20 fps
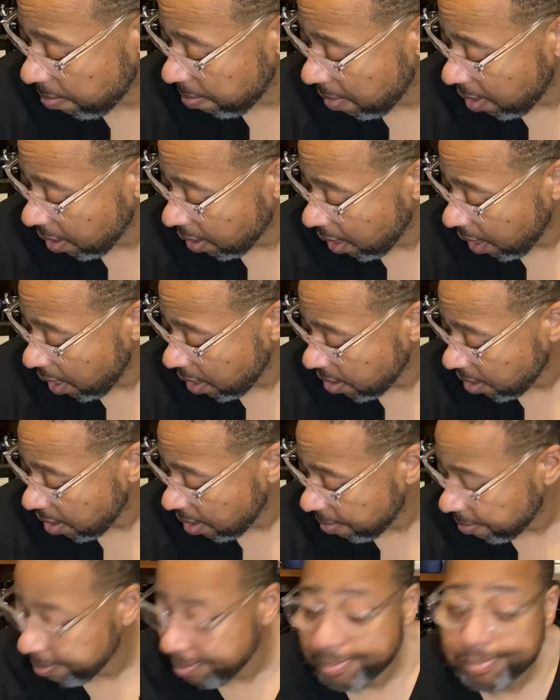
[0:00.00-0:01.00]
my Cash
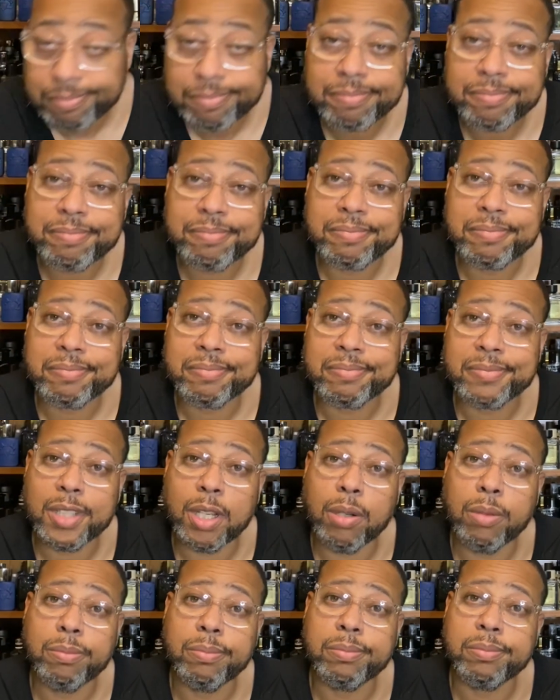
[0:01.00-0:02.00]
App.
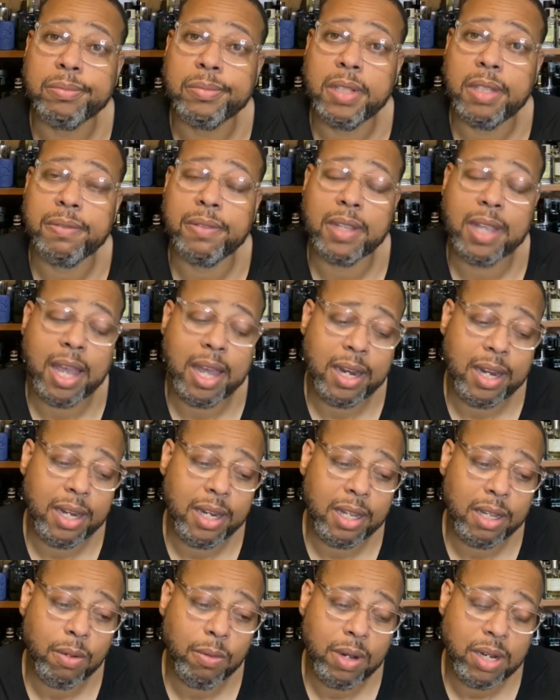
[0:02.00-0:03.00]
So if you got
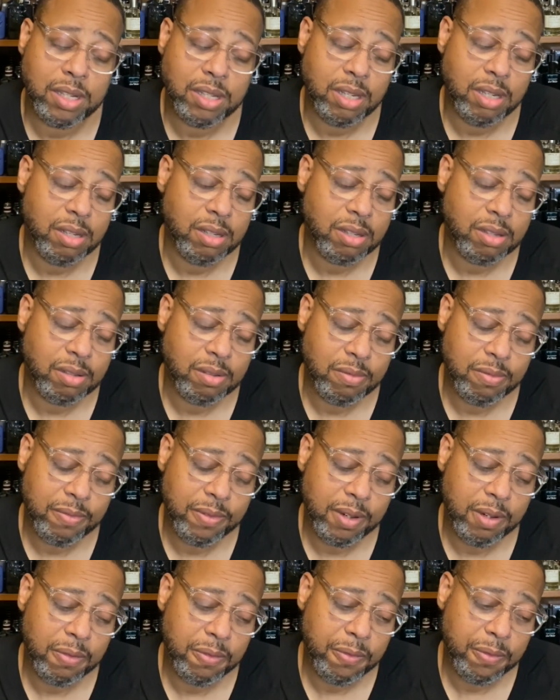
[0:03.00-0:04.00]
any questions,
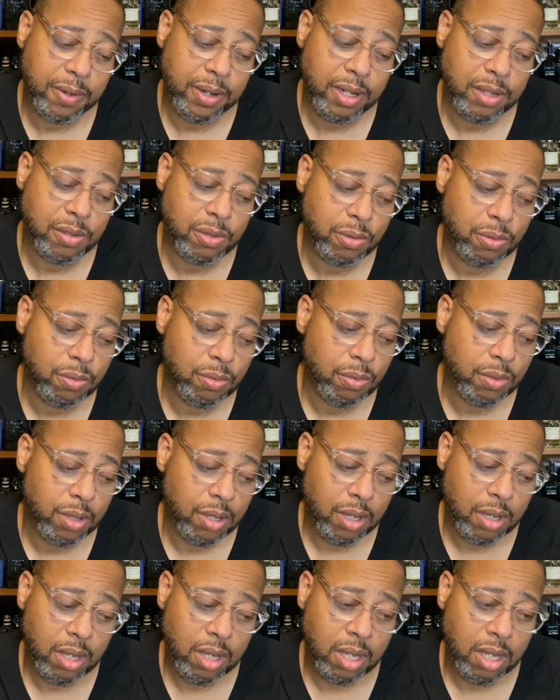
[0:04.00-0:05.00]
feel free to,
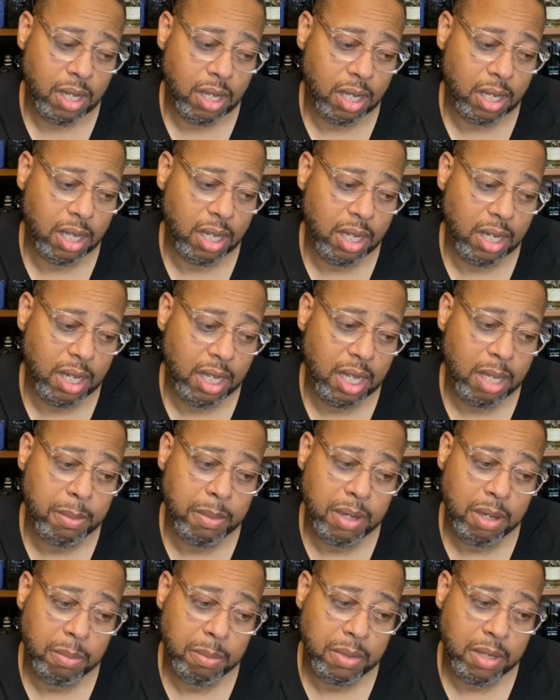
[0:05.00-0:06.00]
again,
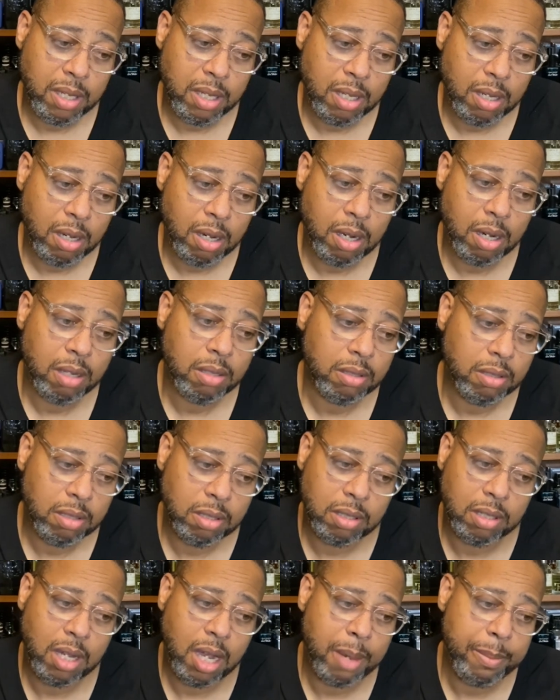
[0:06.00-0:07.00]
email me or
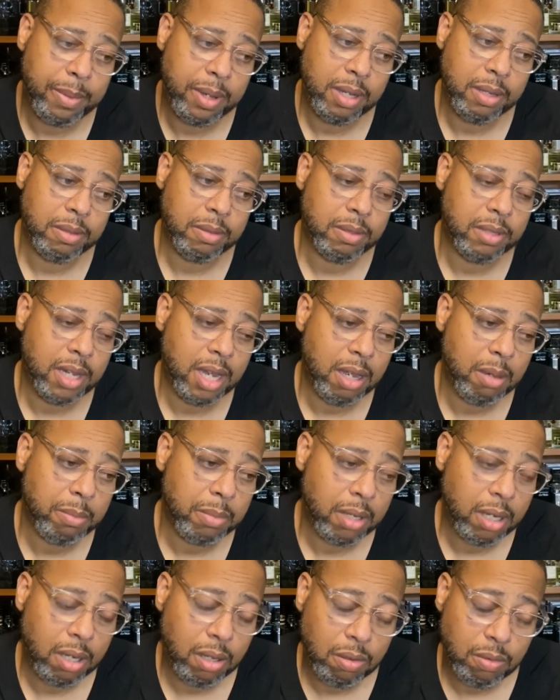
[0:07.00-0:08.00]
comment down
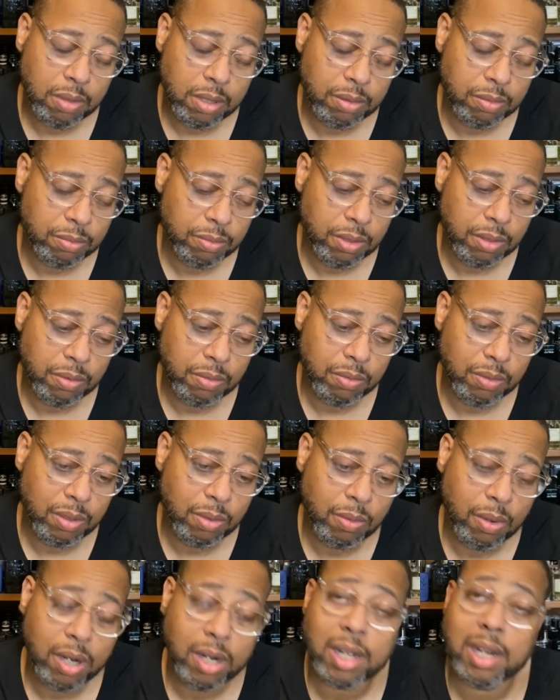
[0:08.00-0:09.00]
below, and we'll
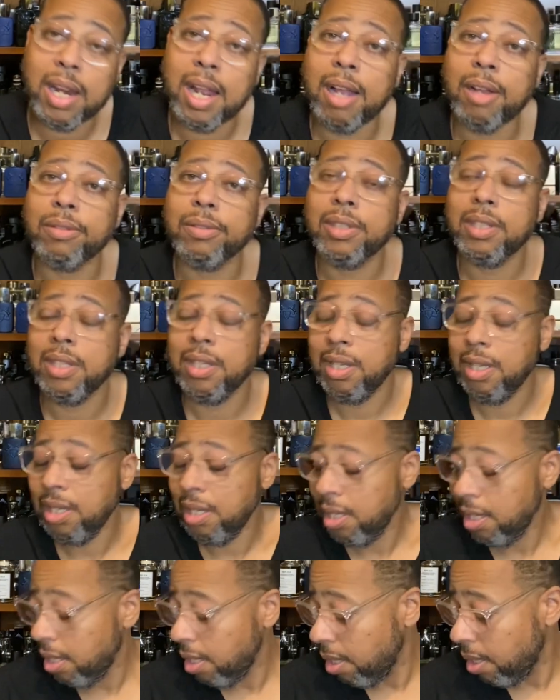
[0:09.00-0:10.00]
work it out.
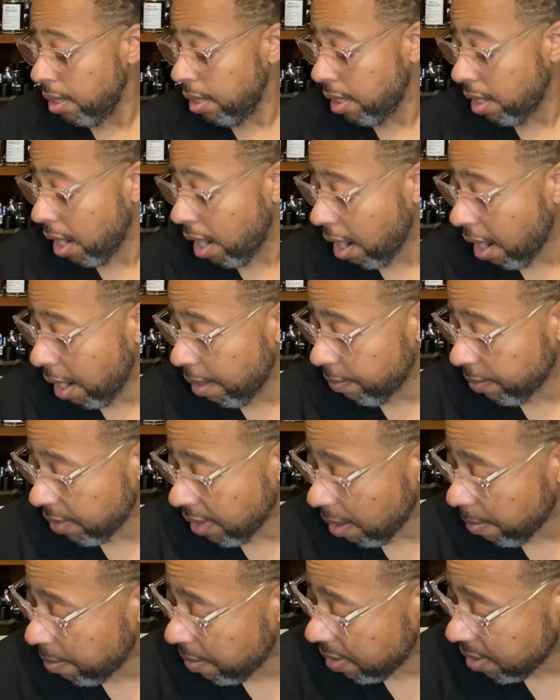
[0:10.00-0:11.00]
All right, with
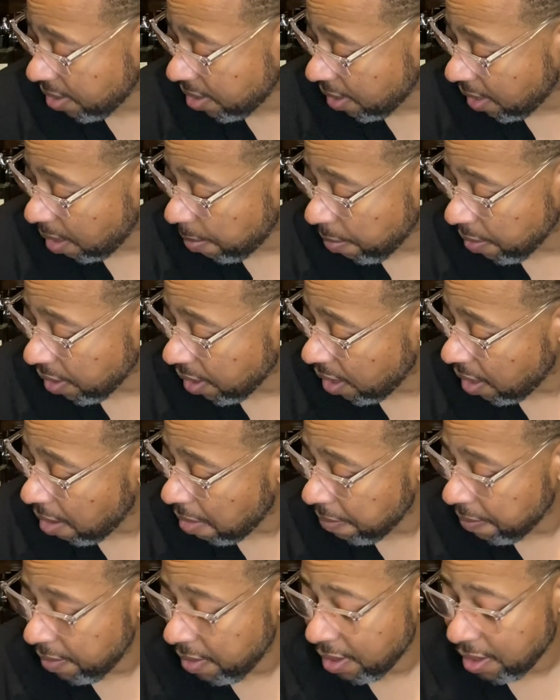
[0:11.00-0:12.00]
that being said, I'm gonna get
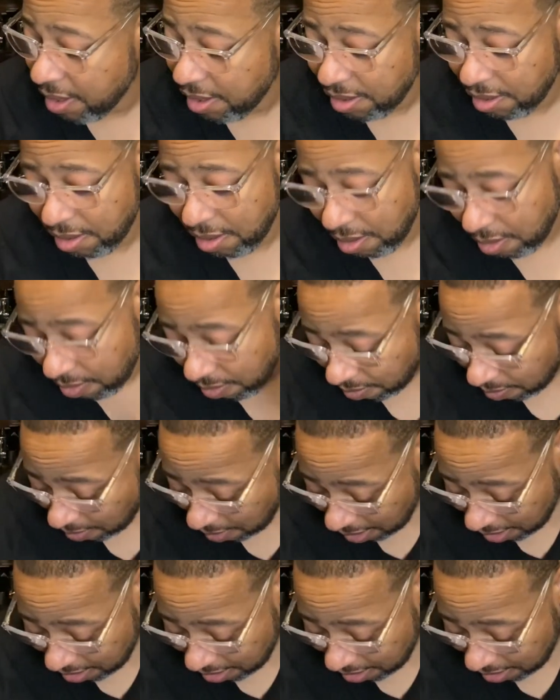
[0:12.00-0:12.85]
off here because, you know, I